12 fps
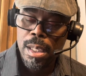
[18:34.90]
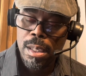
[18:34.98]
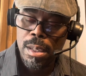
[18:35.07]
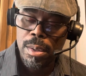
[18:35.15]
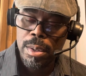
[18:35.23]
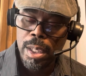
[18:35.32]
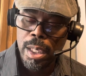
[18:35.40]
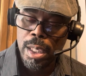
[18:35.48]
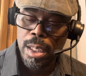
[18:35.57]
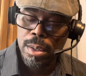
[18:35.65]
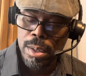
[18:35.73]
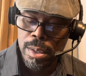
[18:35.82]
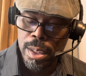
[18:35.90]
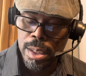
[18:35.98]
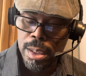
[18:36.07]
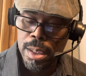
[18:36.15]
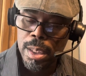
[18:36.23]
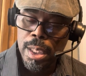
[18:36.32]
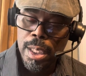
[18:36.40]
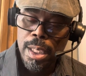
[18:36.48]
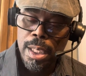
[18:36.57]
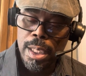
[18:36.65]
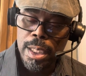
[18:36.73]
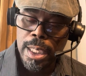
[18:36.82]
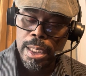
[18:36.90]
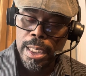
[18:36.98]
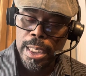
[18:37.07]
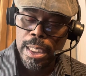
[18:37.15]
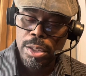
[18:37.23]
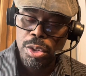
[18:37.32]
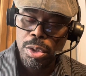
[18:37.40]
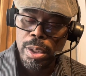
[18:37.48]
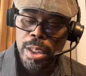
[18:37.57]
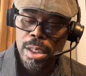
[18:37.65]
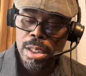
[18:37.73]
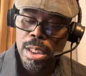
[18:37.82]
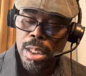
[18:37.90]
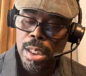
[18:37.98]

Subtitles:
okay, hold on. I got to do this.